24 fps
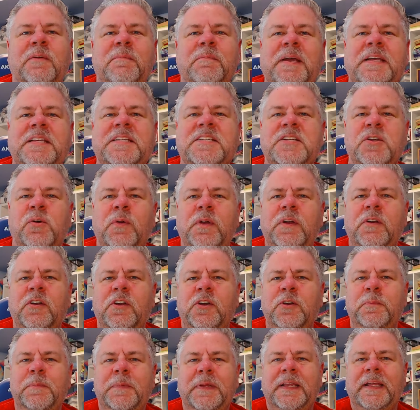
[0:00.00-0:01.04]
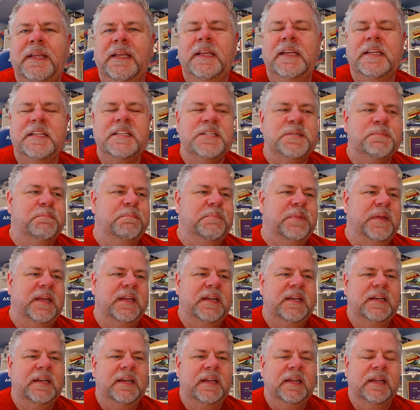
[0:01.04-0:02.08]
in my sewing room, it's
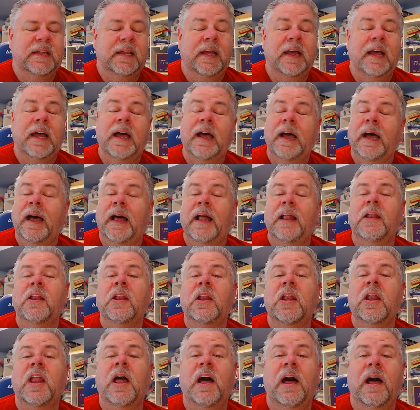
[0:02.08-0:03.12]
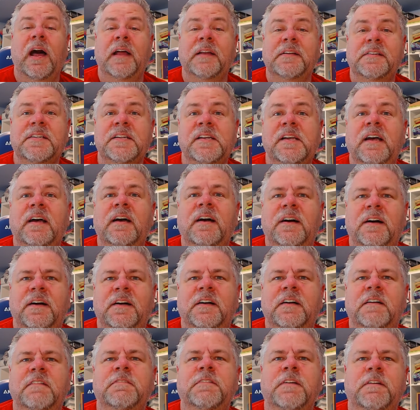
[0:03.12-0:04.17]
been a lot
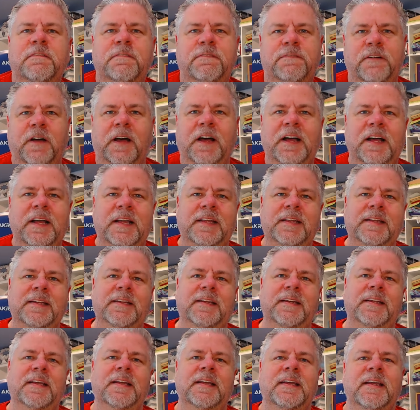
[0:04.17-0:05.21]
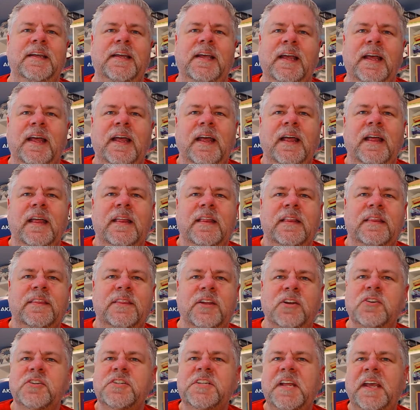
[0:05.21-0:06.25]
of fun.
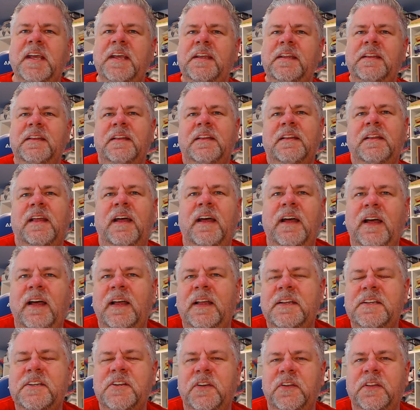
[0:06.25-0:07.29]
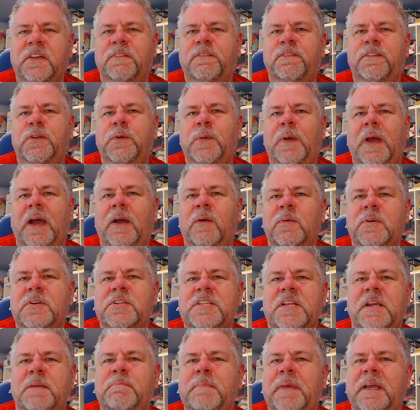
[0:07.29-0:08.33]
Thursday, uh, during the few
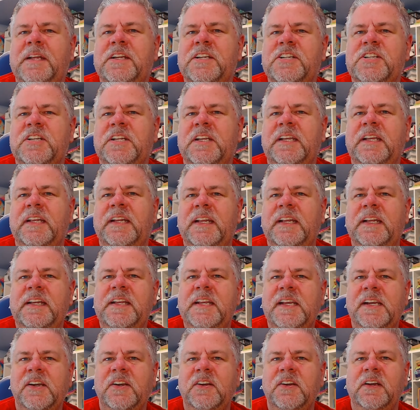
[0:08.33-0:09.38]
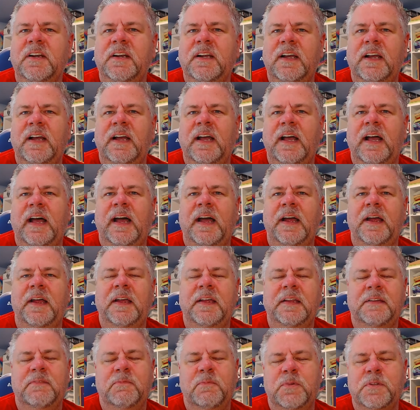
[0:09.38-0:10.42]
hours I managed to get in here, uh,
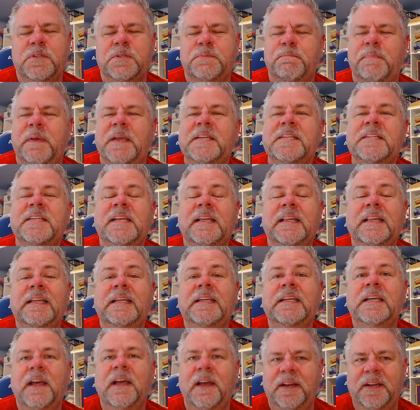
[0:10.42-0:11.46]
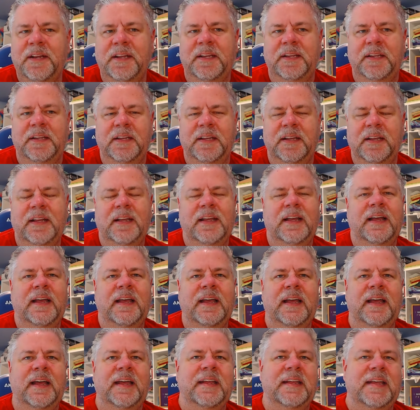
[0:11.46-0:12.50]
I was basically cutting. Uh,
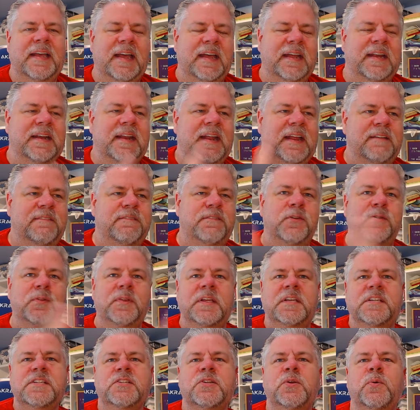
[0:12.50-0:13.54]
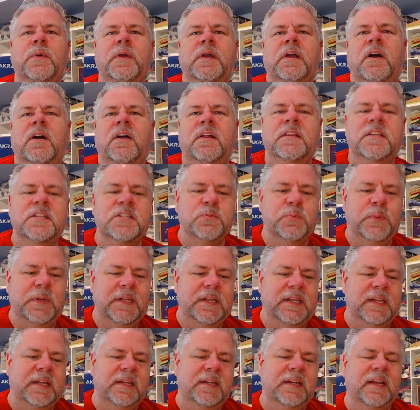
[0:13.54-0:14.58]
I had a few things going on this
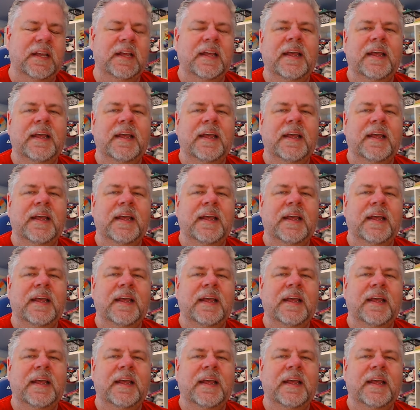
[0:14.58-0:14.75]
weekend